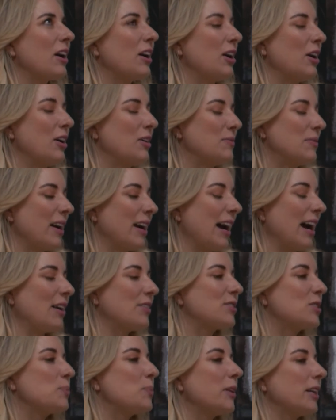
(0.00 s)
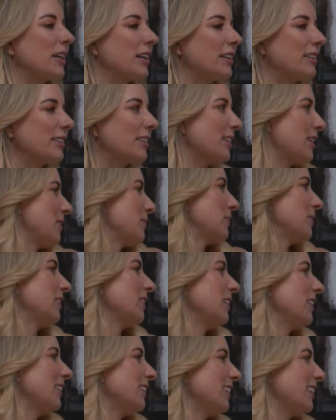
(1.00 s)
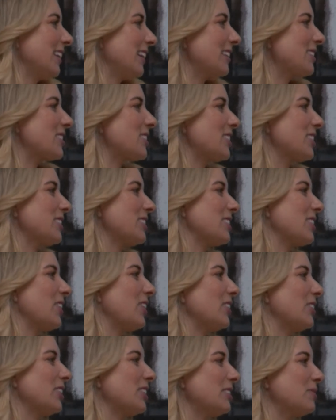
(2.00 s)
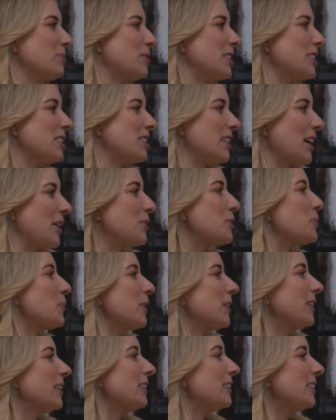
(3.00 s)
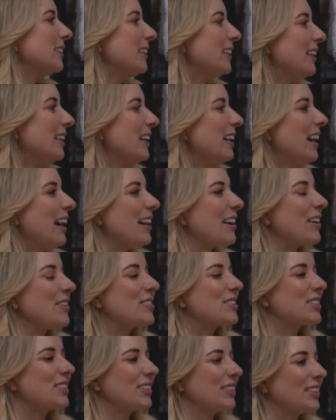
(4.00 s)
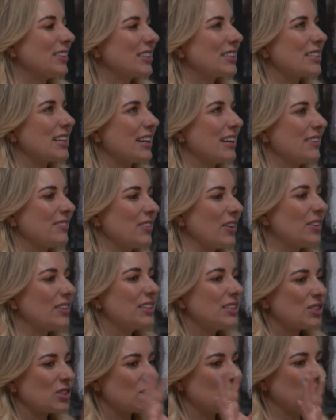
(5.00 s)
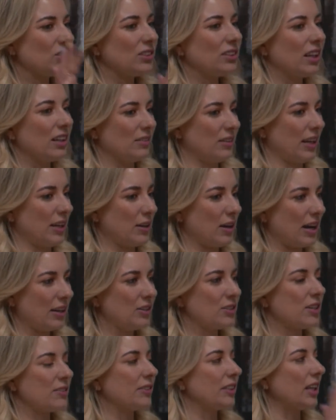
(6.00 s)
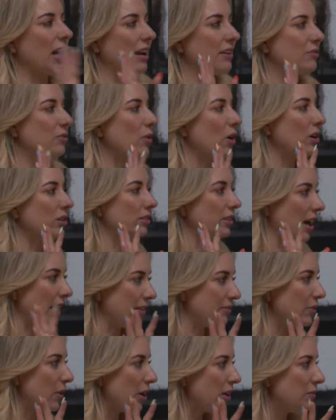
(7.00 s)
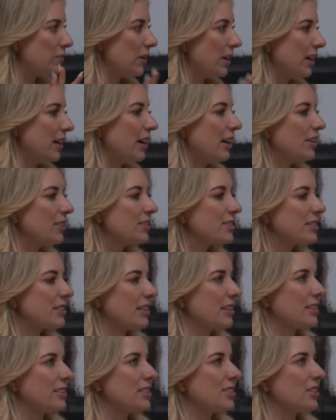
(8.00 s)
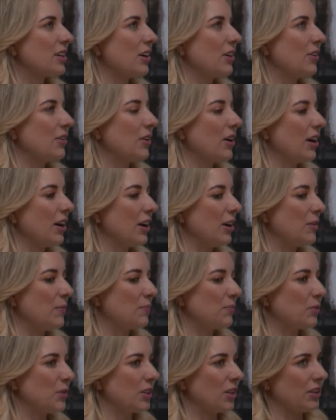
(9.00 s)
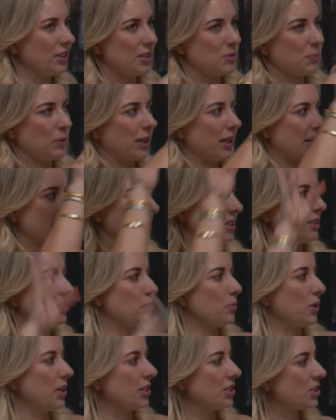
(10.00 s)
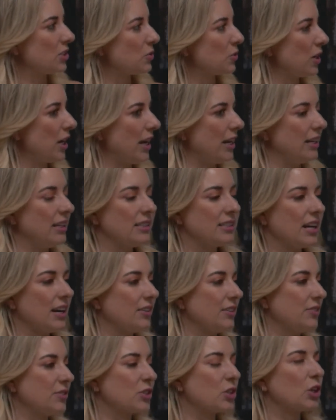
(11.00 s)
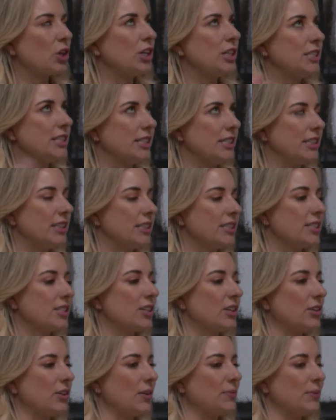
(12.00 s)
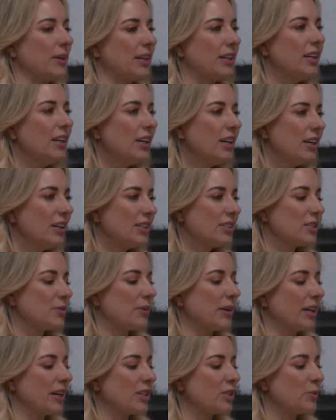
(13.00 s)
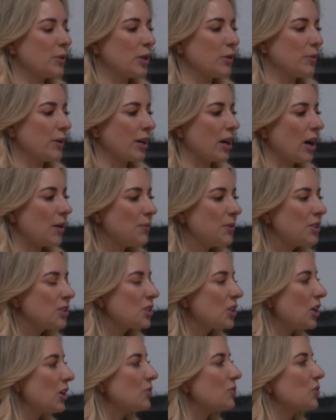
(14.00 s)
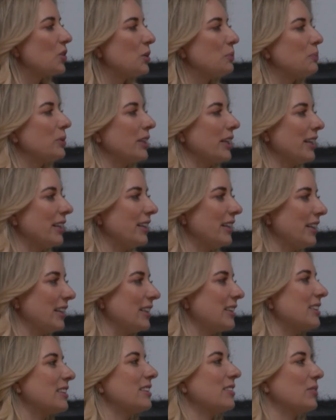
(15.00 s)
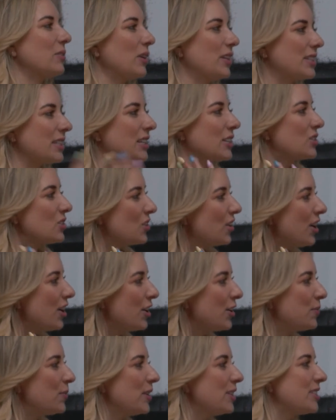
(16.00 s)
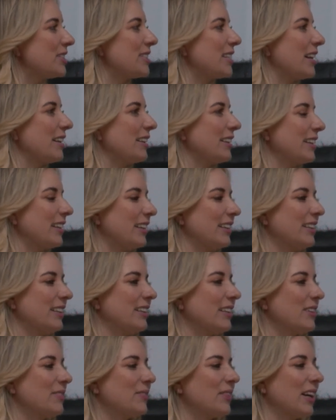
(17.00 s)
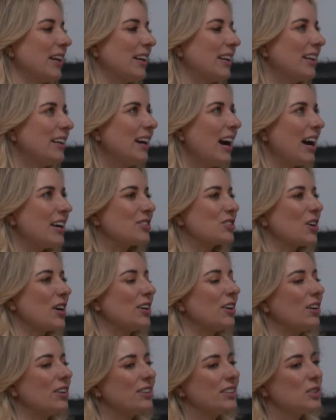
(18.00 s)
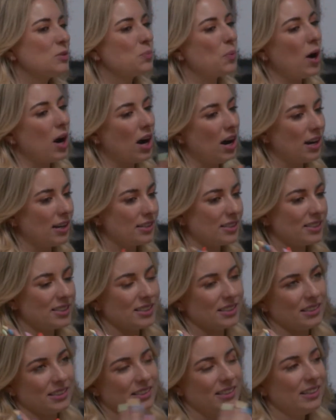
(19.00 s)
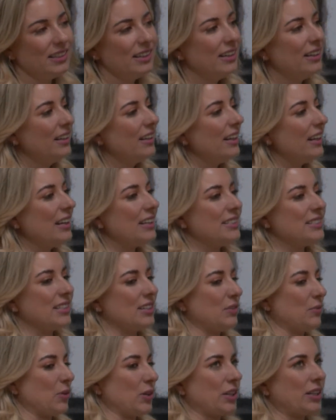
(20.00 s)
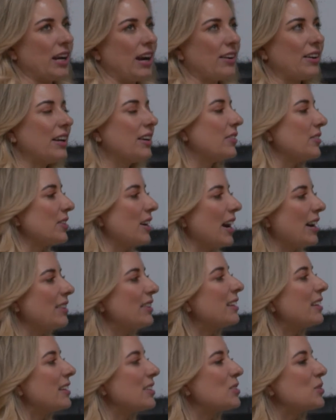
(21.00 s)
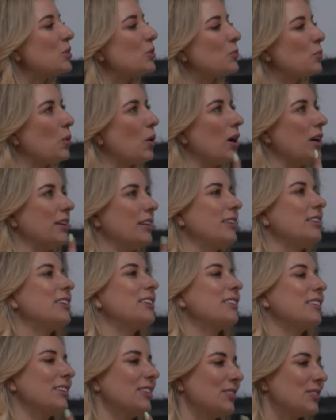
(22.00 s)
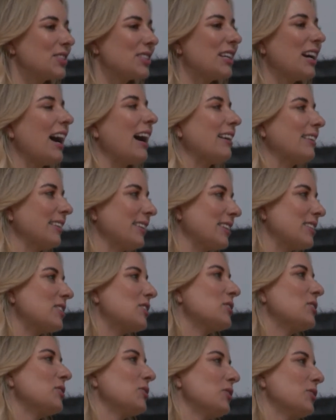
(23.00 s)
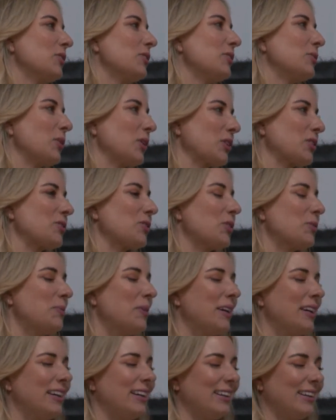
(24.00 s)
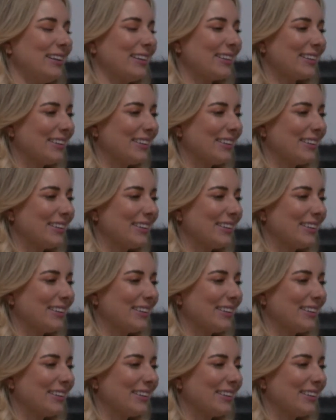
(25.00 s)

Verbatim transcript: um, a house plant company and I actually called it Mrs. Houseplant. Uh-huh. And I was gonna, cause I have all these, like I used to have a live wall, live wall in my house. And so um, with all these plants and the branches were hanging yeah. down, it was crazy. And so I'm like, to my husband, I'm like, I'm gonna start replanting the ones I trim and selling it. And I'm like, I tried all these pots and it didn't work out. I don't. I think I sold one, and I think it was to Alex who works for me. Yeah.